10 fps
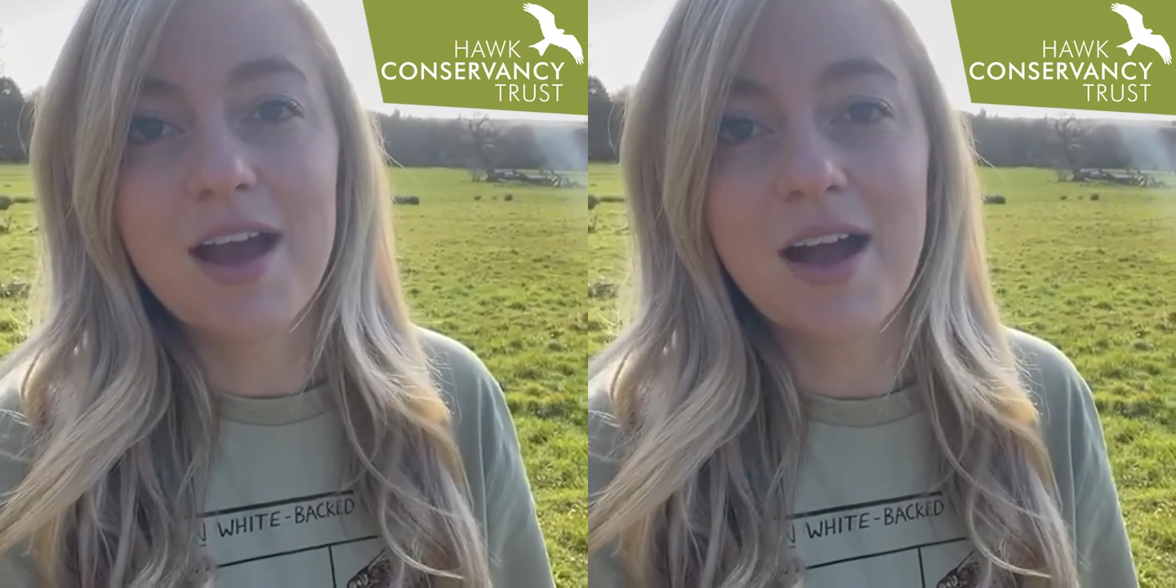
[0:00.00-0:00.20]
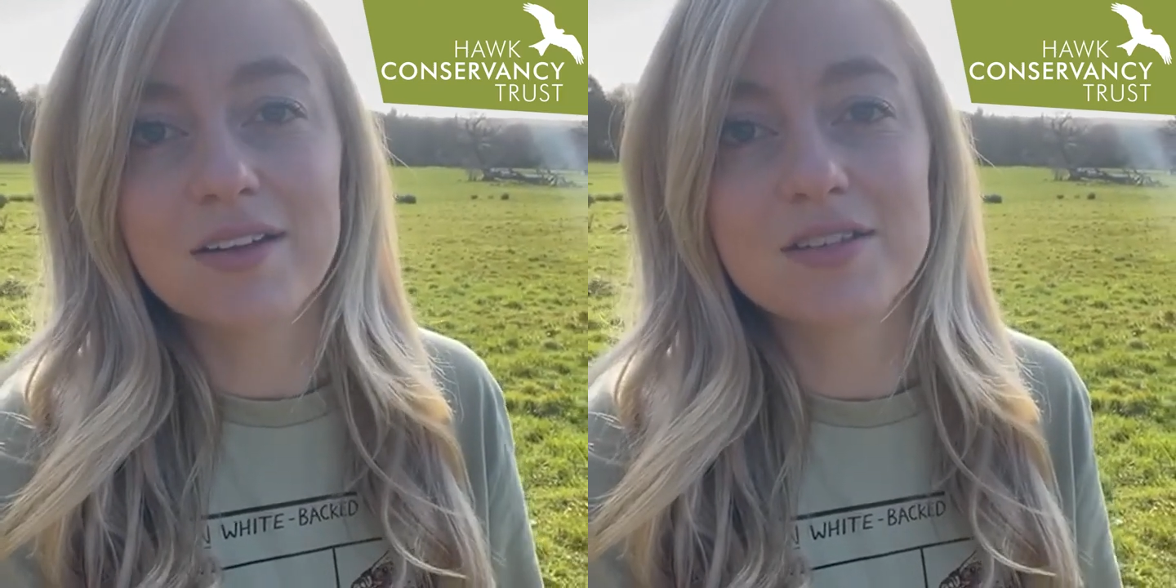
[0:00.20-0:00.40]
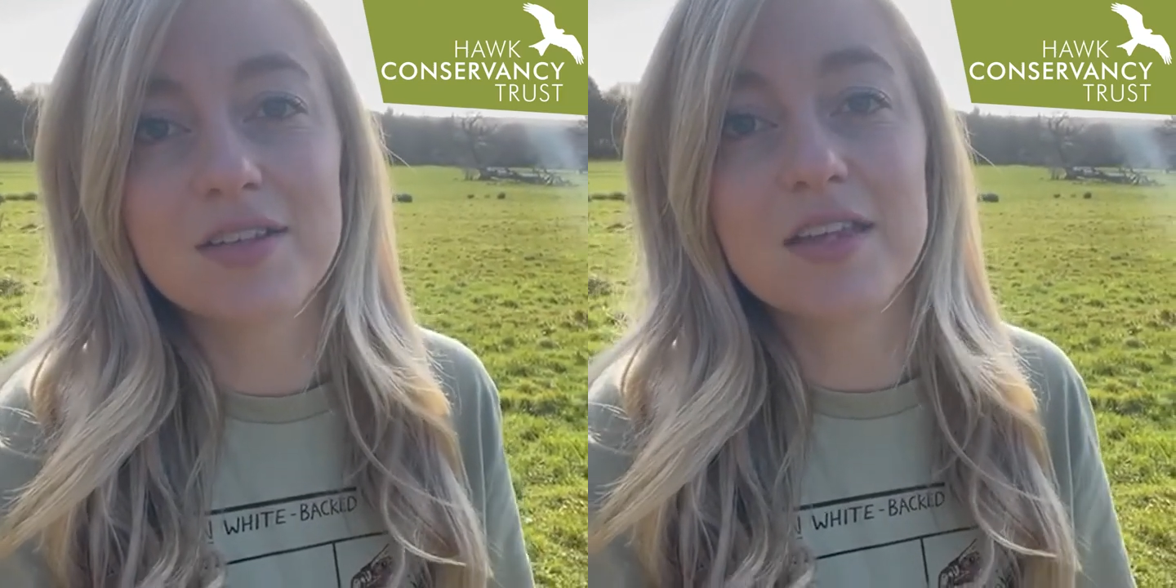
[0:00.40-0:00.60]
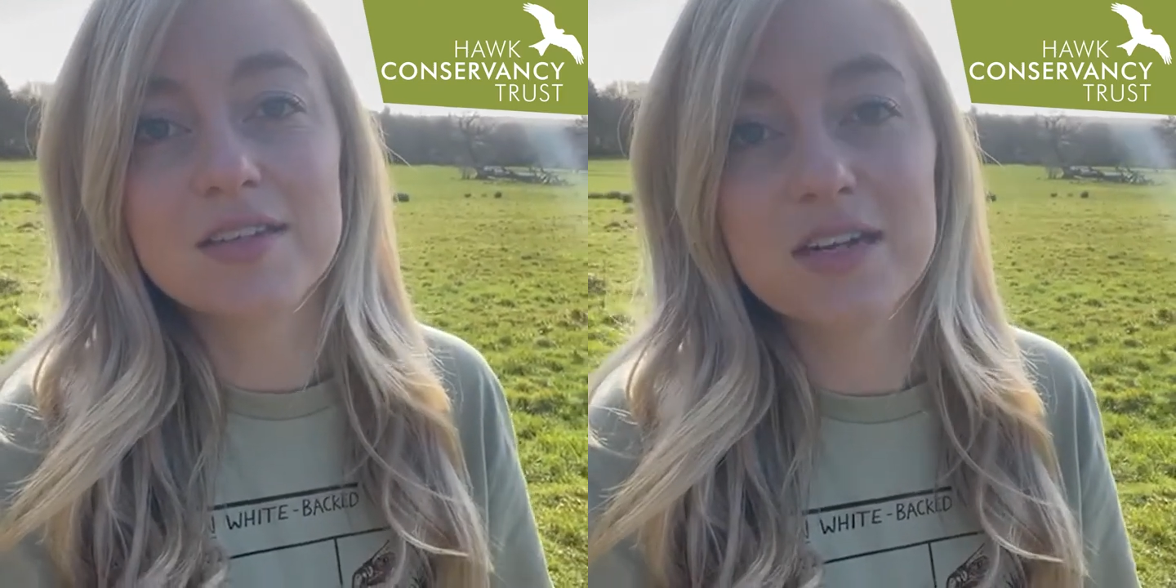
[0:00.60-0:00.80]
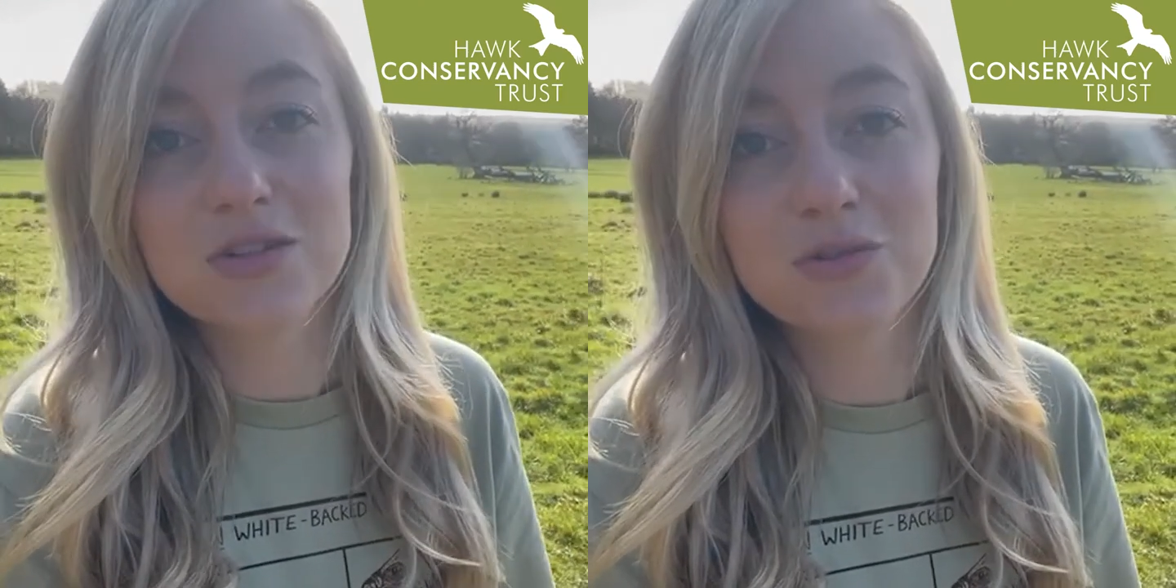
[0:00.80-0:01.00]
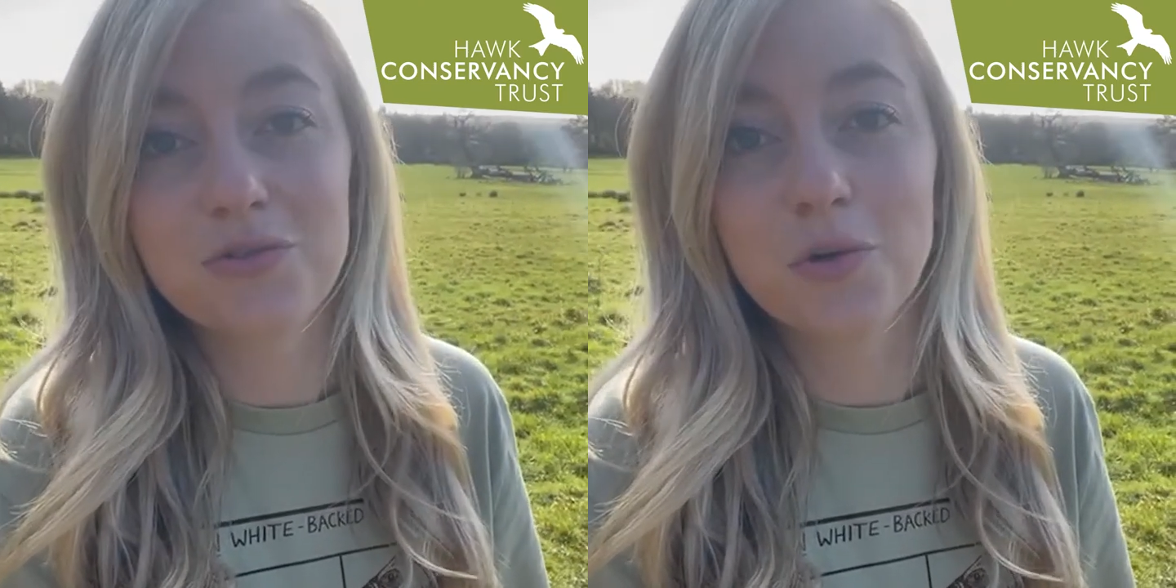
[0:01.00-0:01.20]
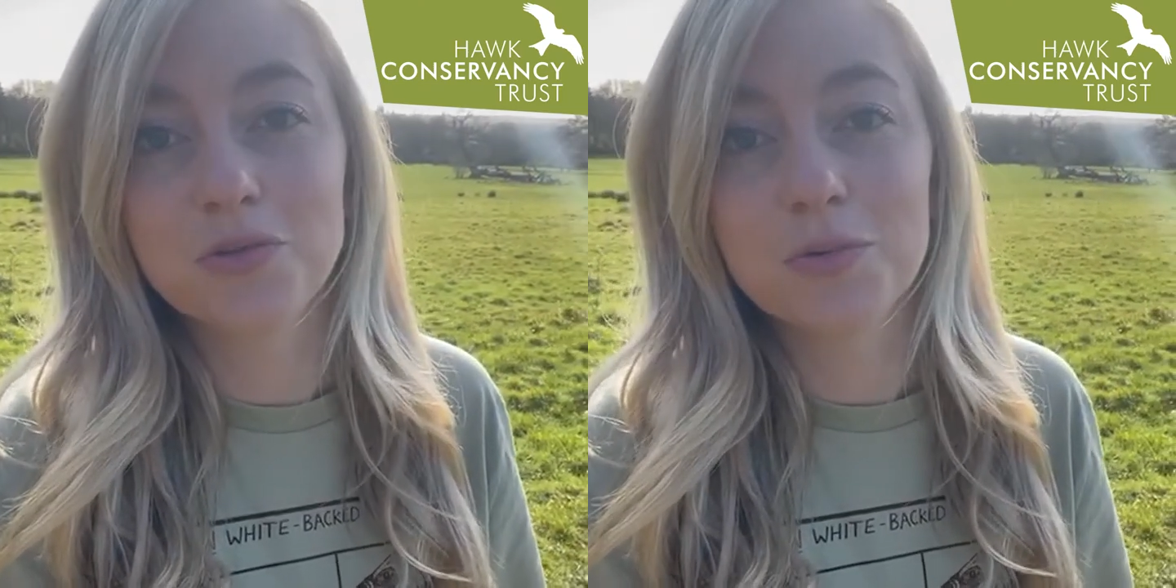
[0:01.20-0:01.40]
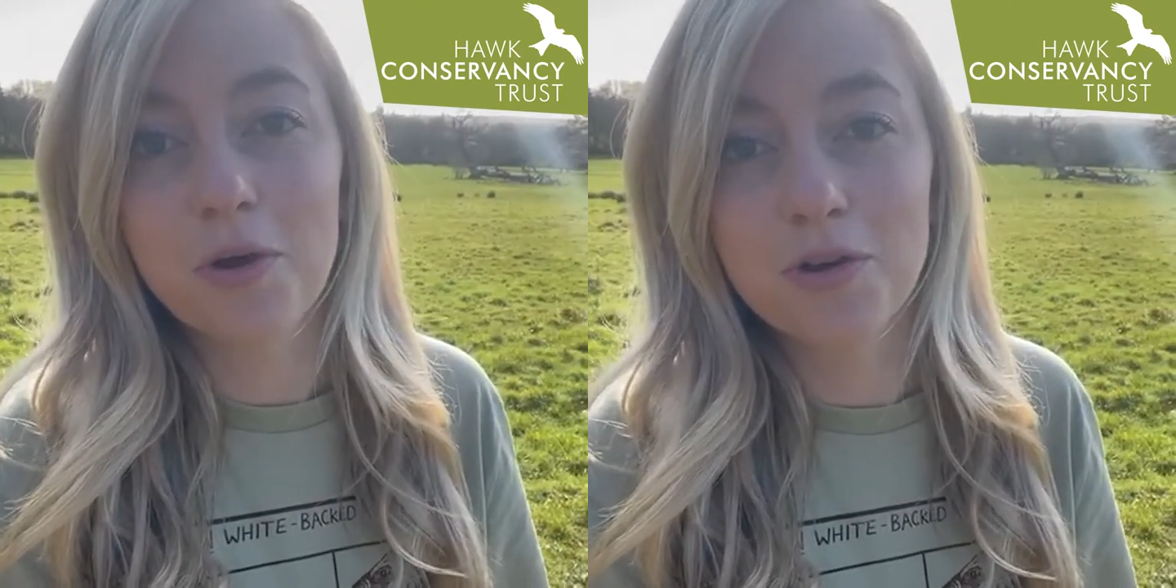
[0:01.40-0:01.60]
and to the International
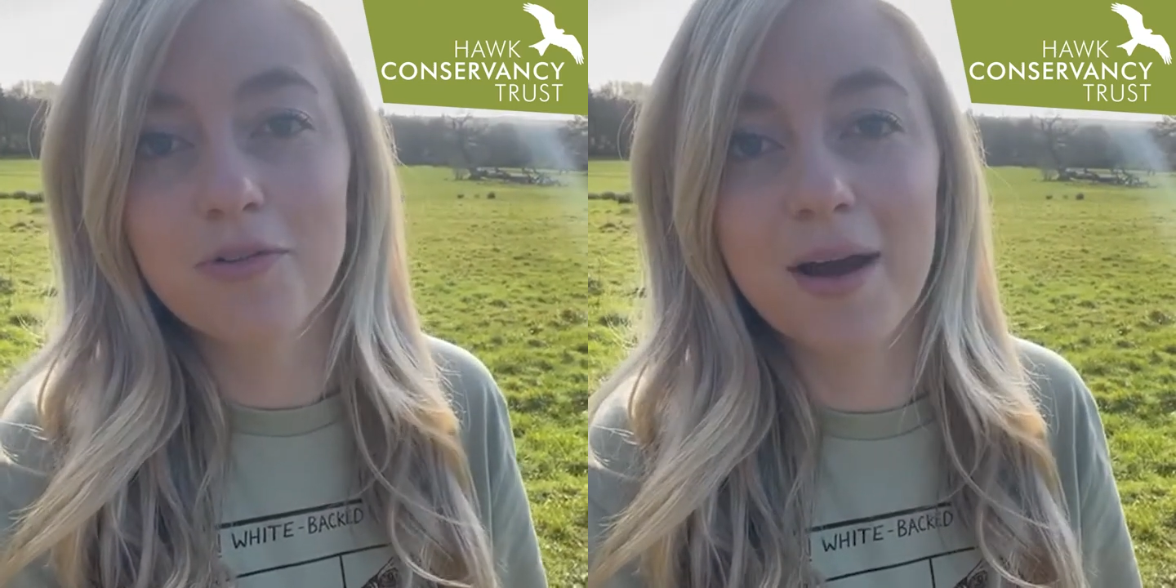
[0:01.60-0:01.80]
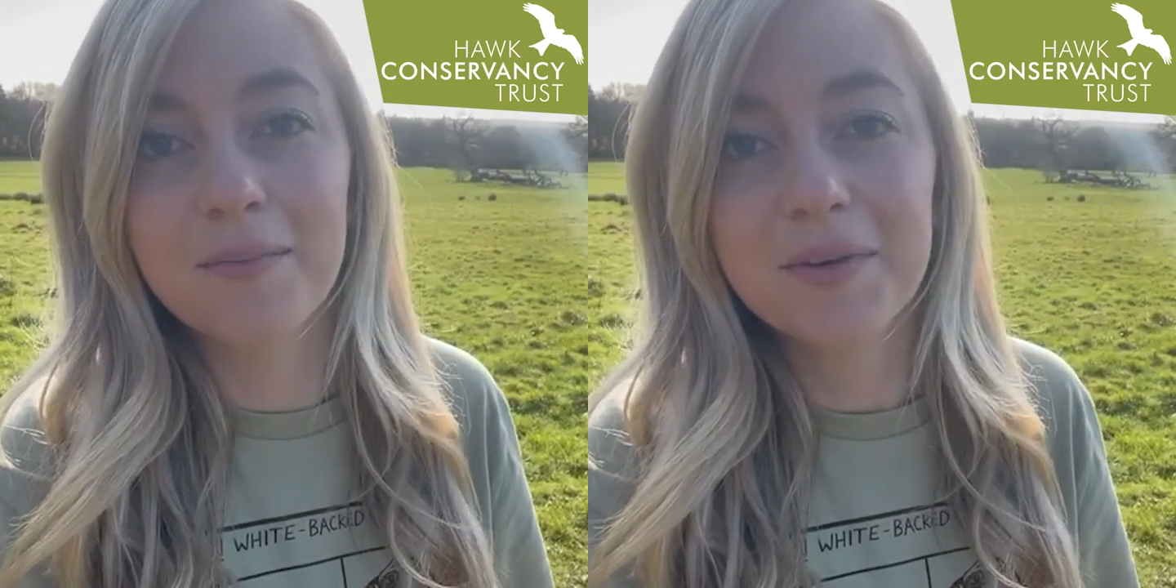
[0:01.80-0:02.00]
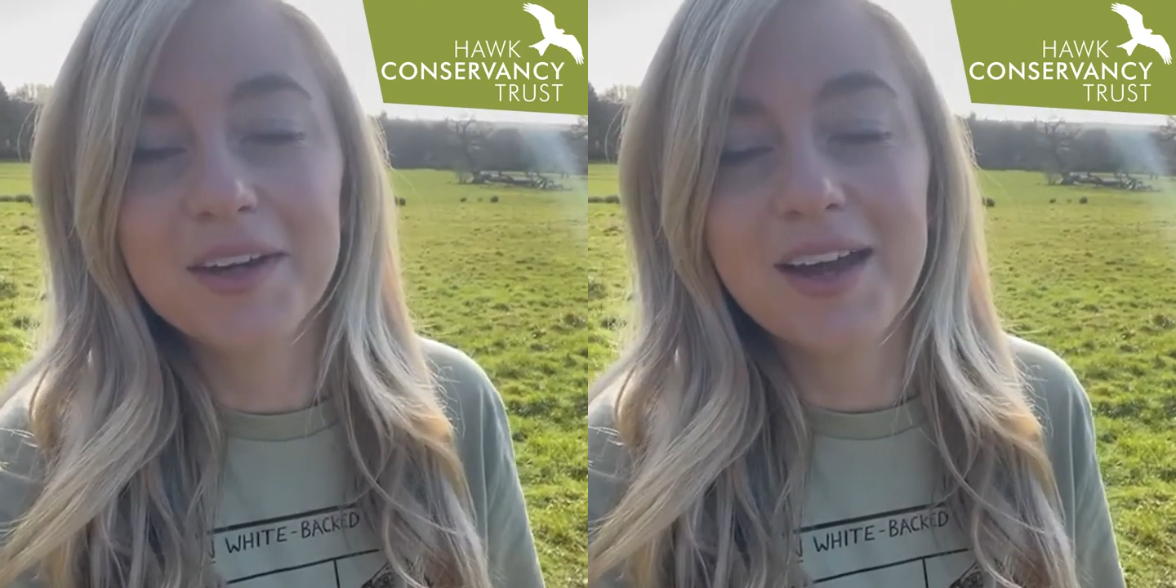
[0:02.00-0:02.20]
Vulture Programme,